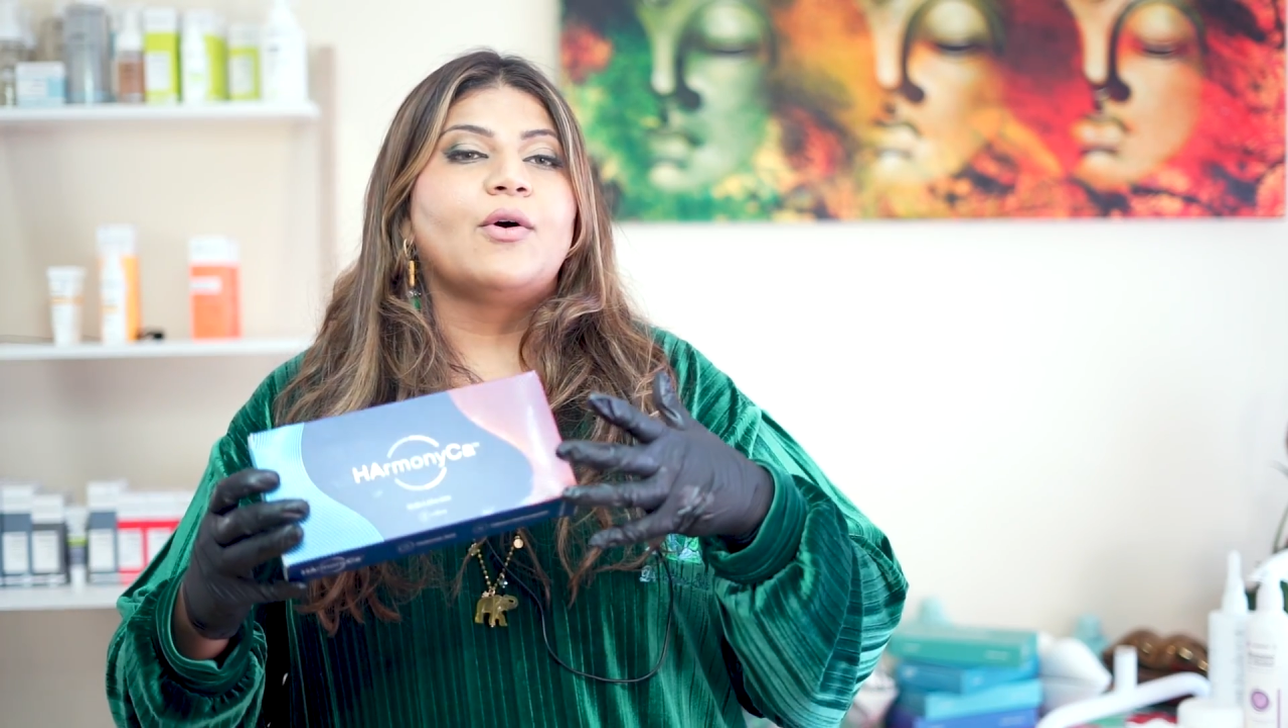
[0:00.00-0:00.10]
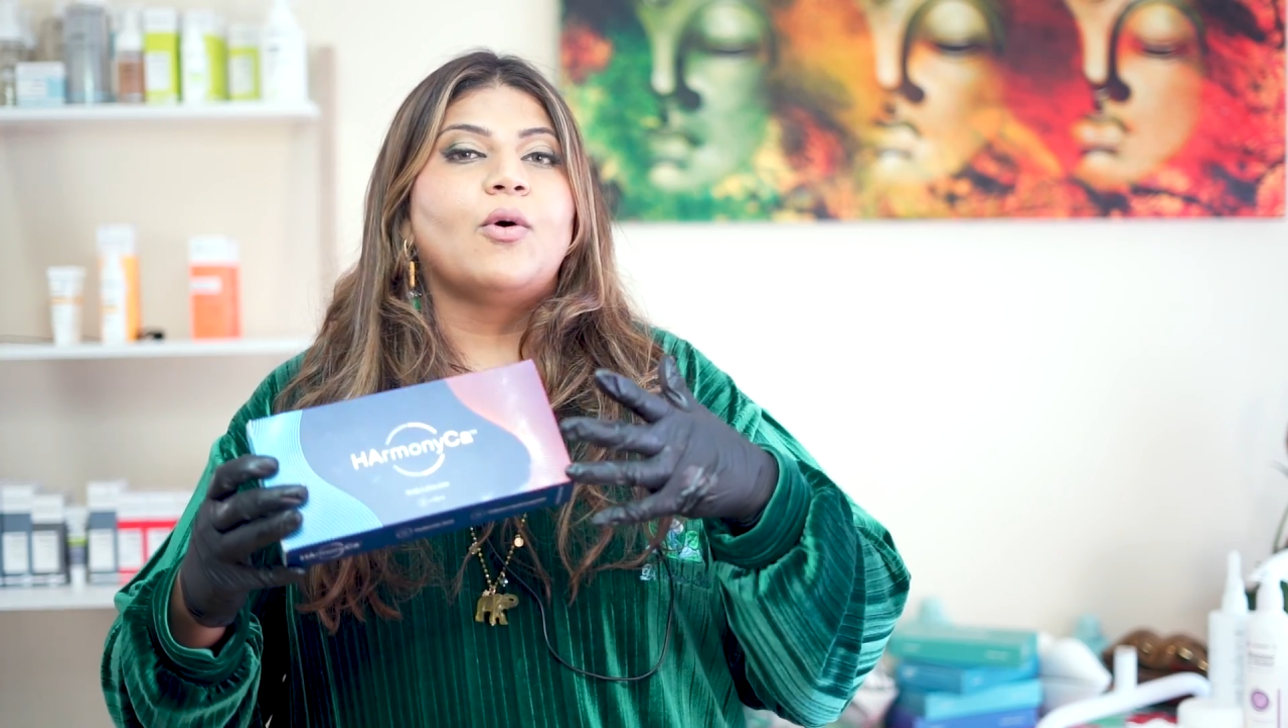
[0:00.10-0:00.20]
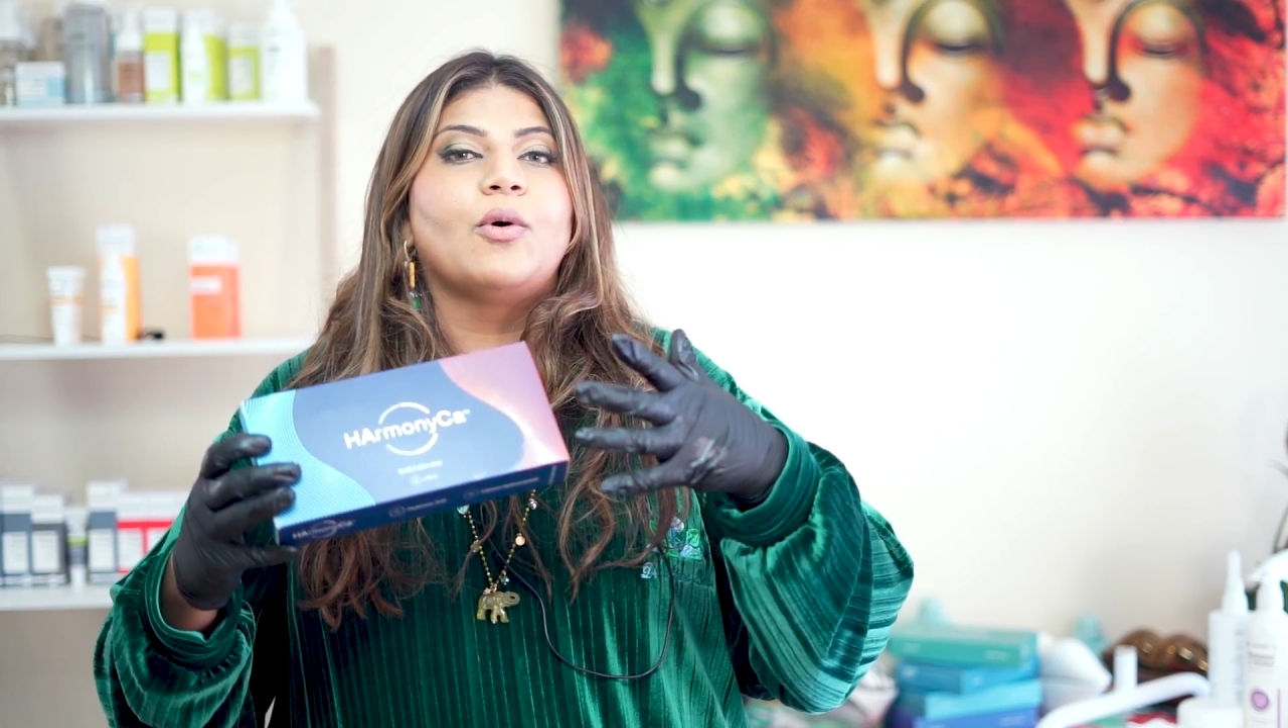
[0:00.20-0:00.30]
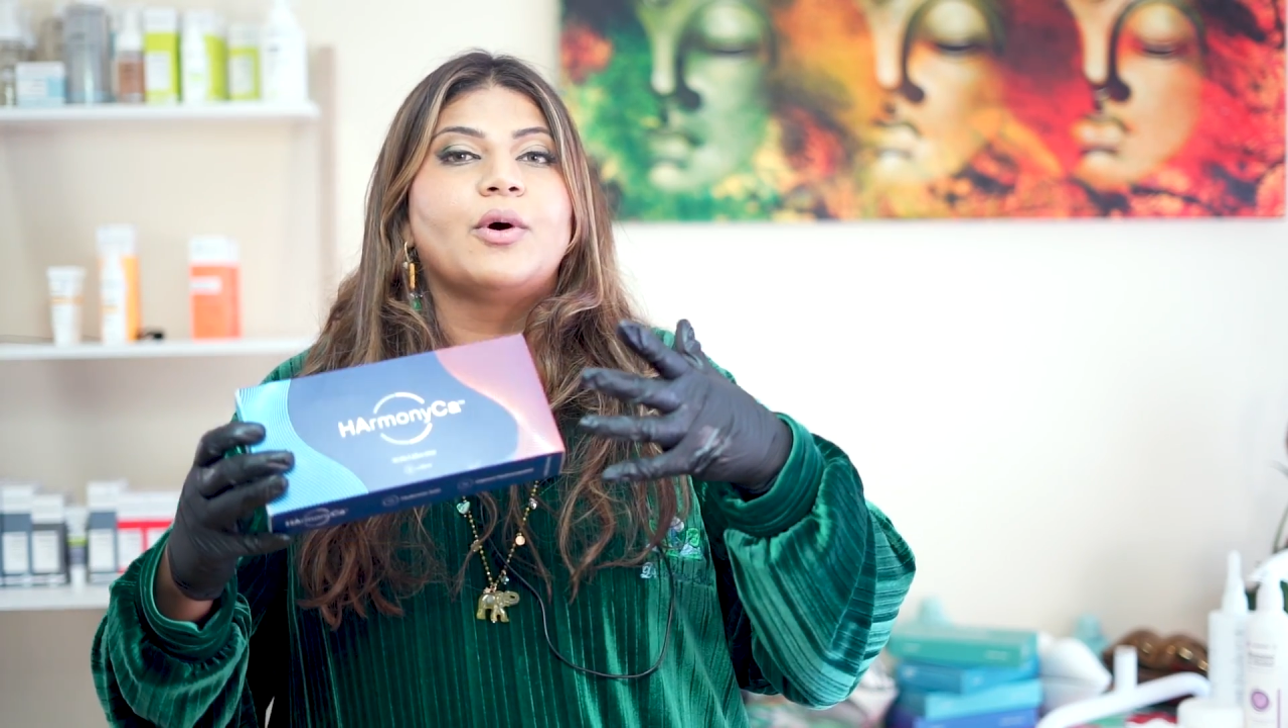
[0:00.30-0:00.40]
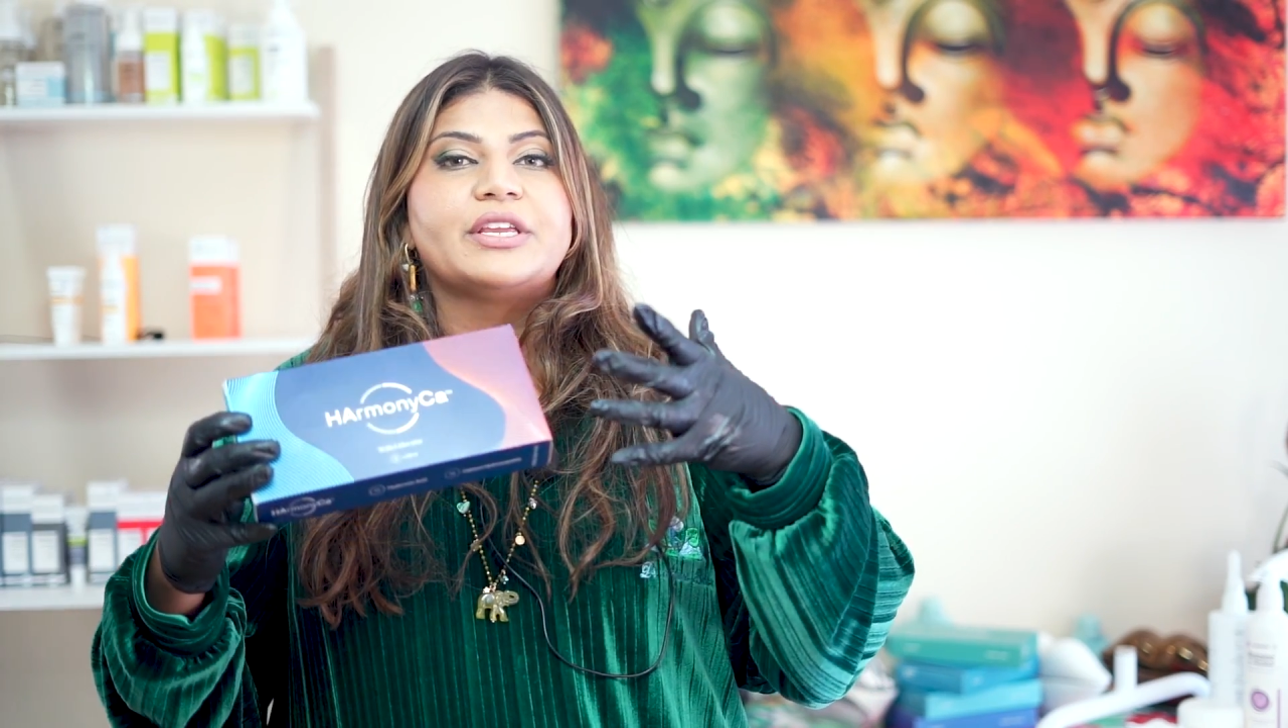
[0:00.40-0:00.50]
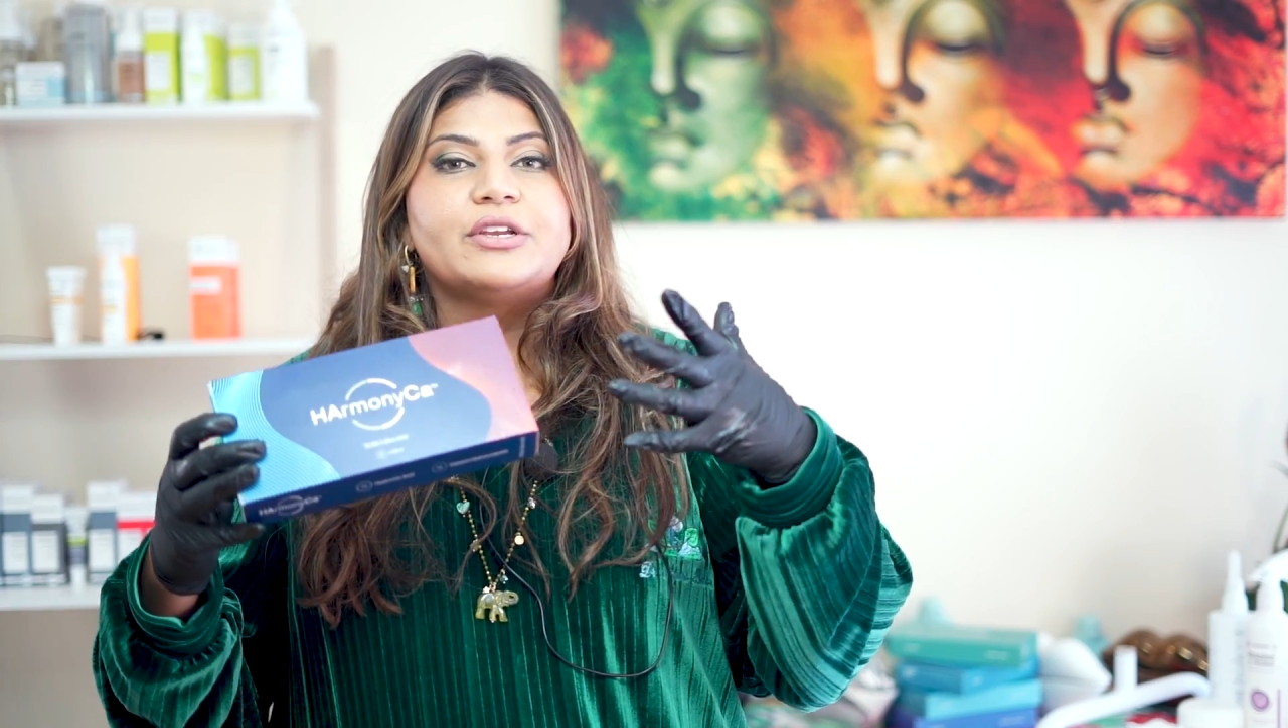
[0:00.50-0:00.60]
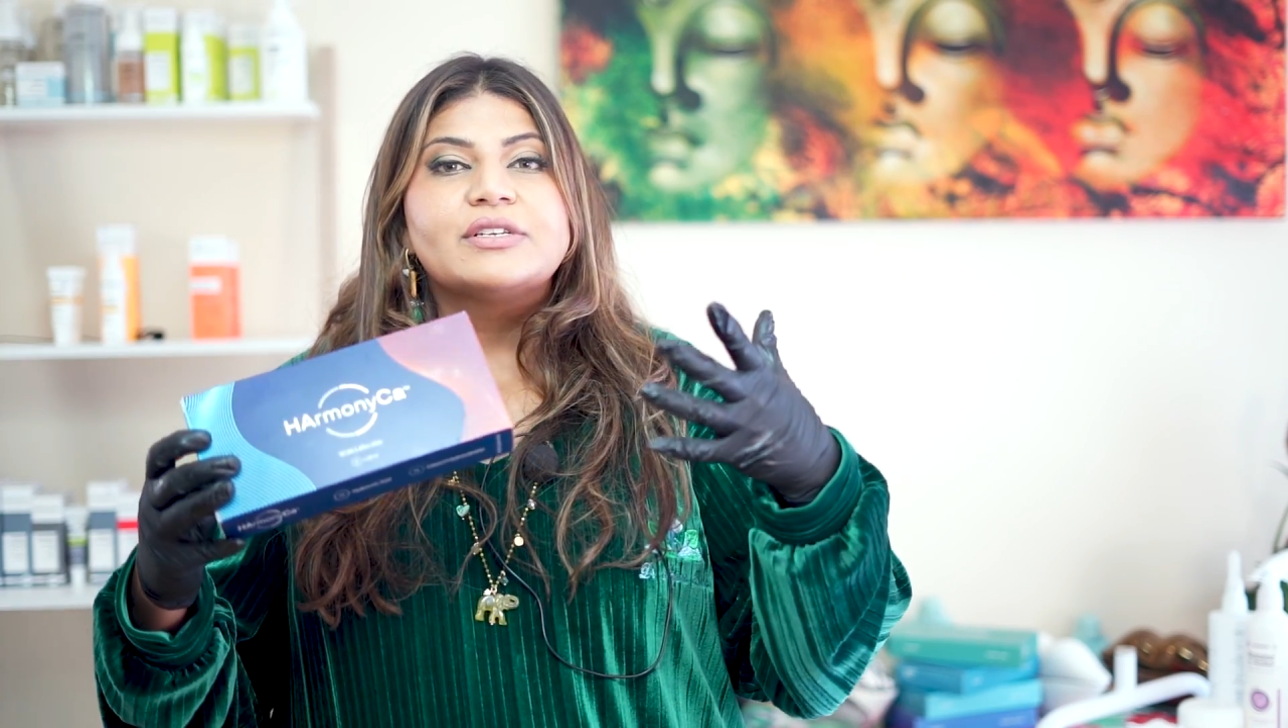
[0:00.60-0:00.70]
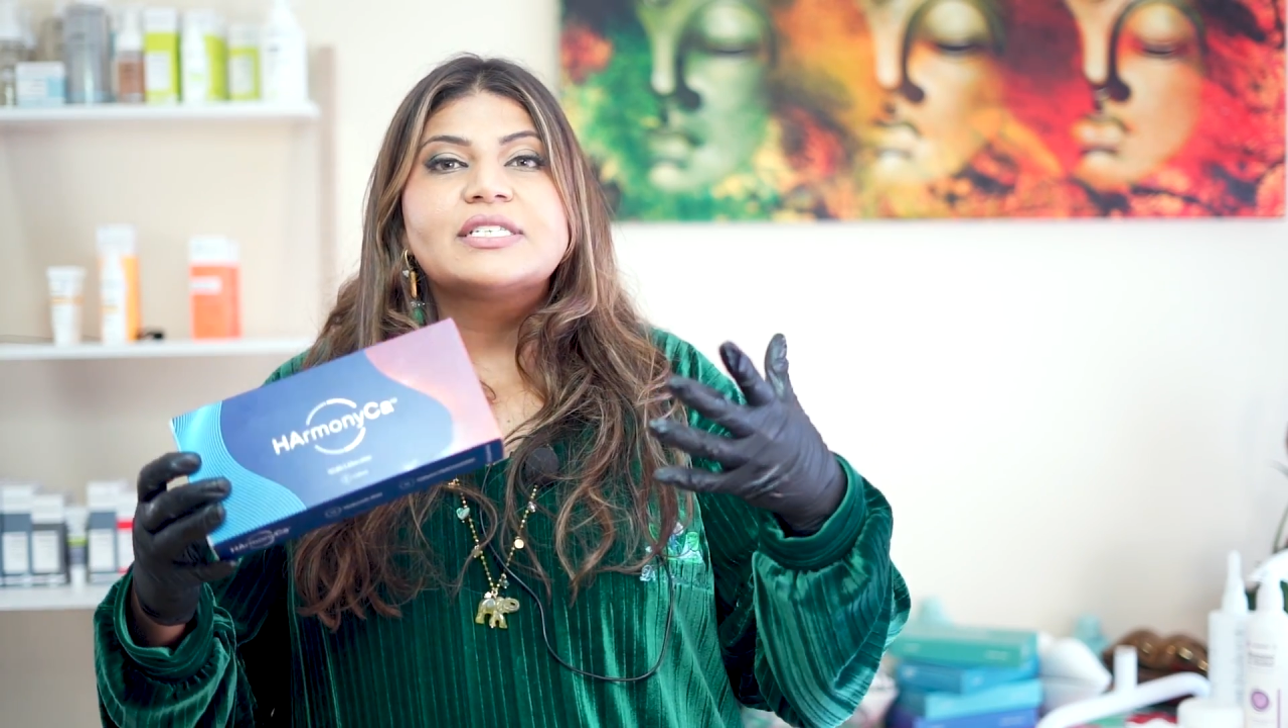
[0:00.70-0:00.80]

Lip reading: or